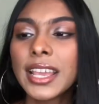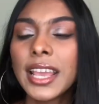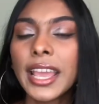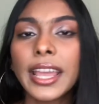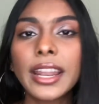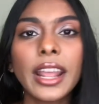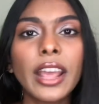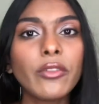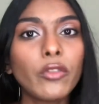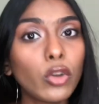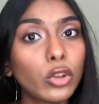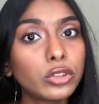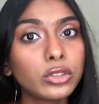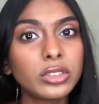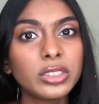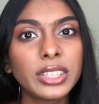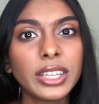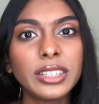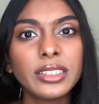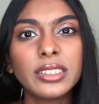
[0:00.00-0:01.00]
And I have also
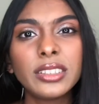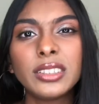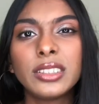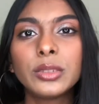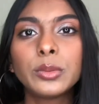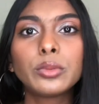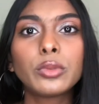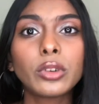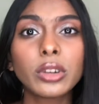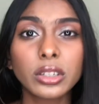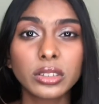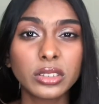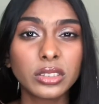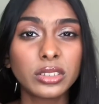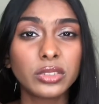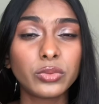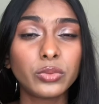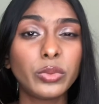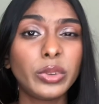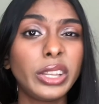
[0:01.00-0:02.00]
said that this product
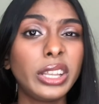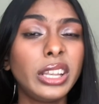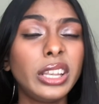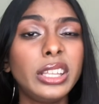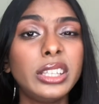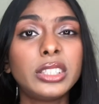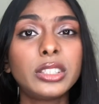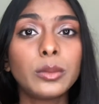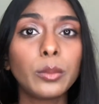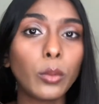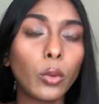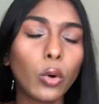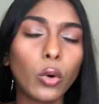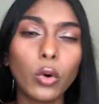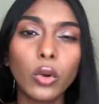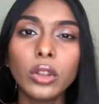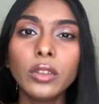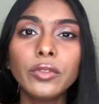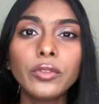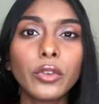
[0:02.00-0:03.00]
is really
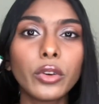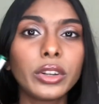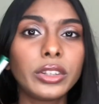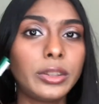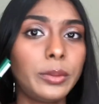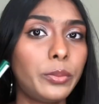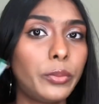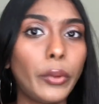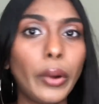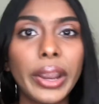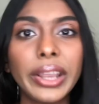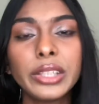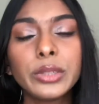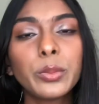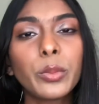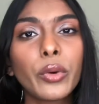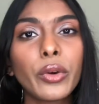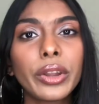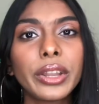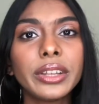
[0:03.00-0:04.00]
small for the price
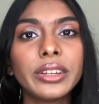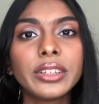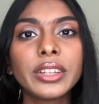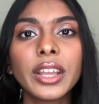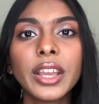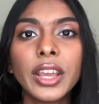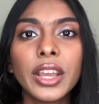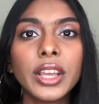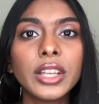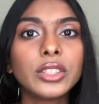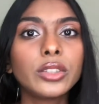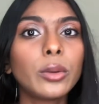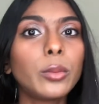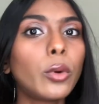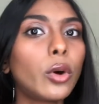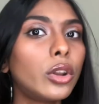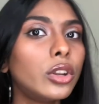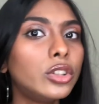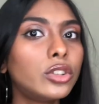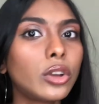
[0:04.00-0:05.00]
point, so
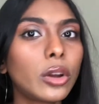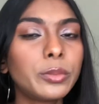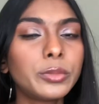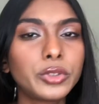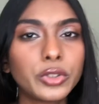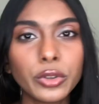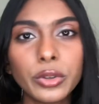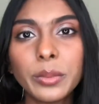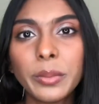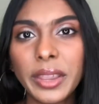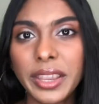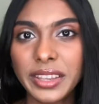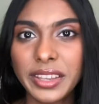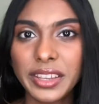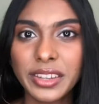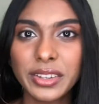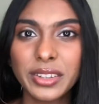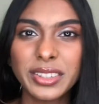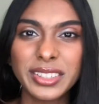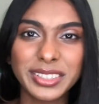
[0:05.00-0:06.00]
Body Shop should make
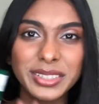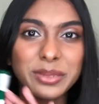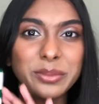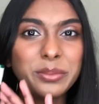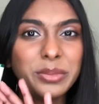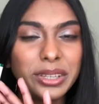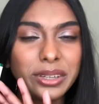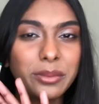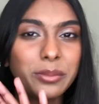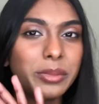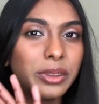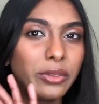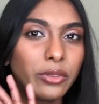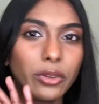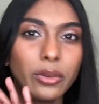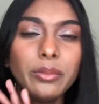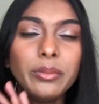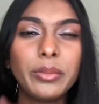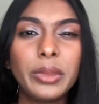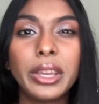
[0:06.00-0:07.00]
it a little bit, you
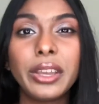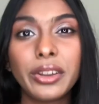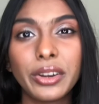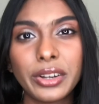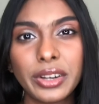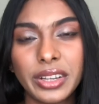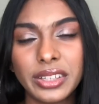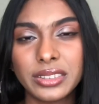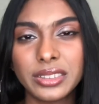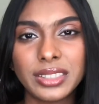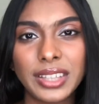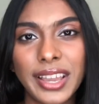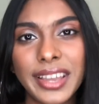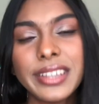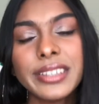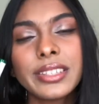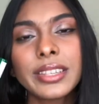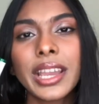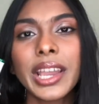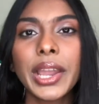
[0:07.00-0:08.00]
know, bigger in
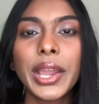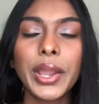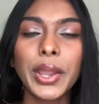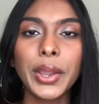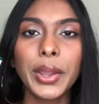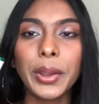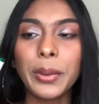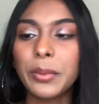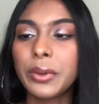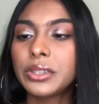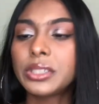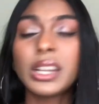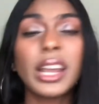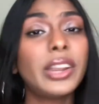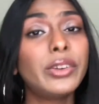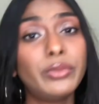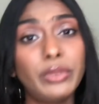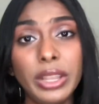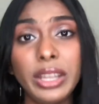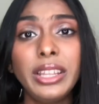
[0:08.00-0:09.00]
size. But I
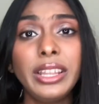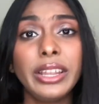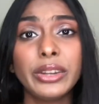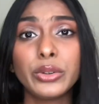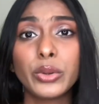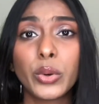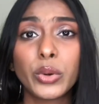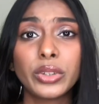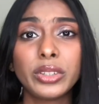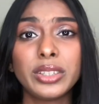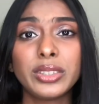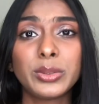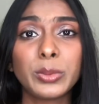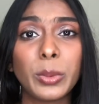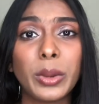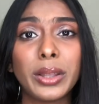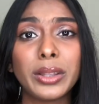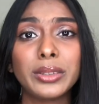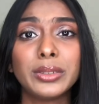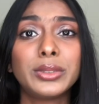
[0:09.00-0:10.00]
really adore this
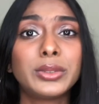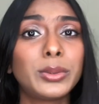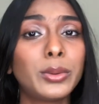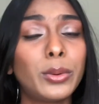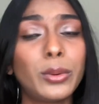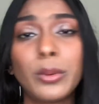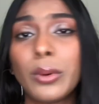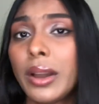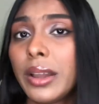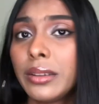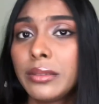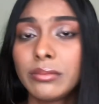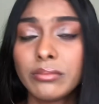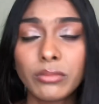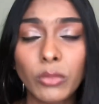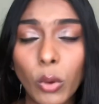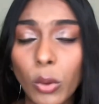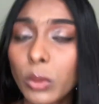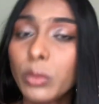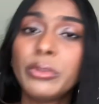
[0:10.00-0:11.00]
one, so I
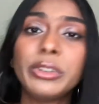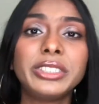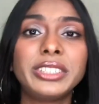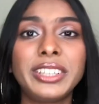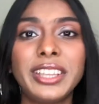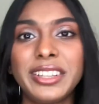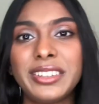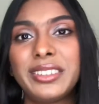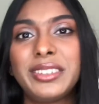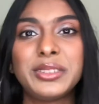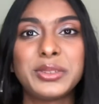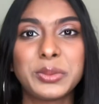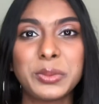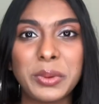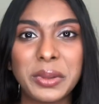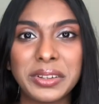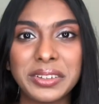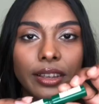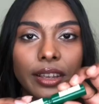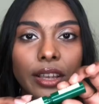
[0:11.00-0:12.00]
always get this
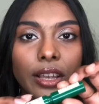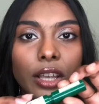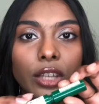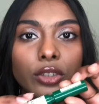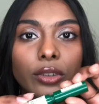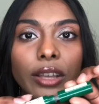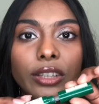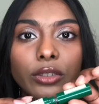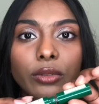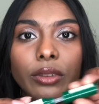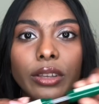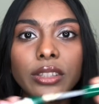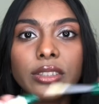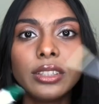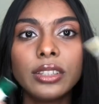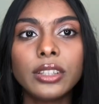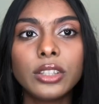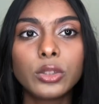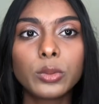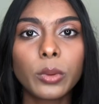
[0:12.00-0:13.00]
one. So as you can see,
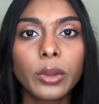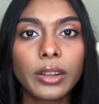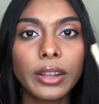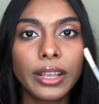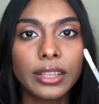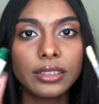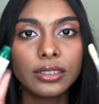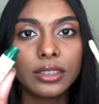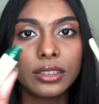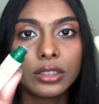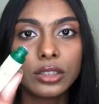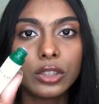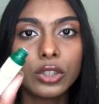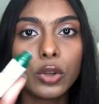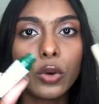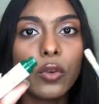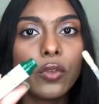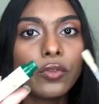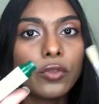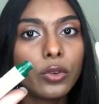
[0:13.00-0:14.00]
this one has this
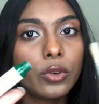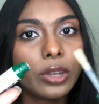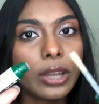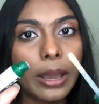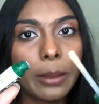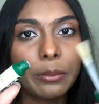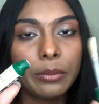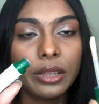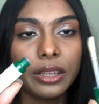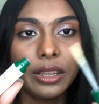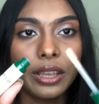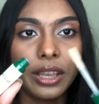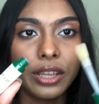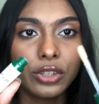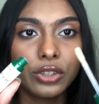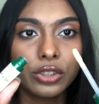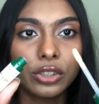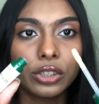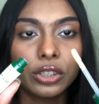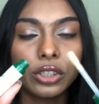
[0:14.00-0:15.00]
doe foot
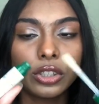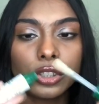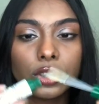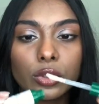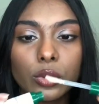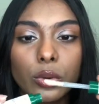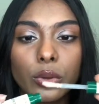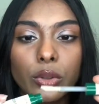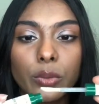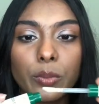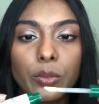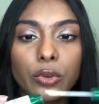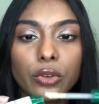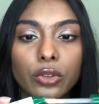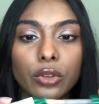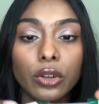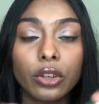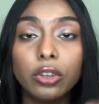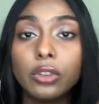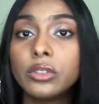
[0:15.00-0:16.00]
applicator, so you put
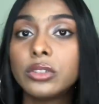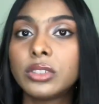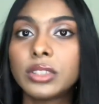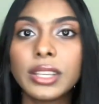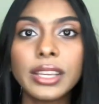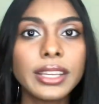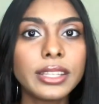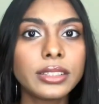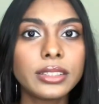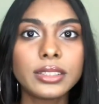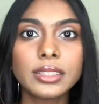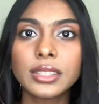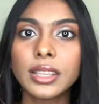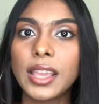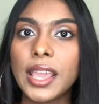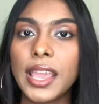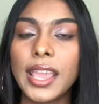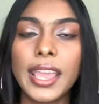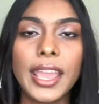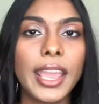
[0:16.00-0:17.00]
on your zits
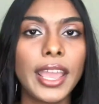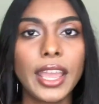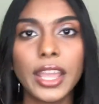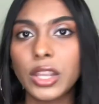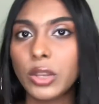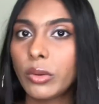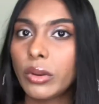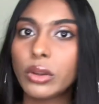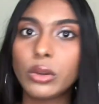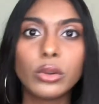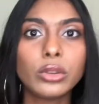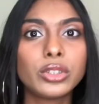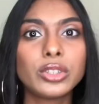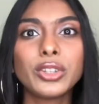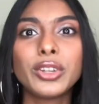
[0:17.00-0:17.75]
and you're good to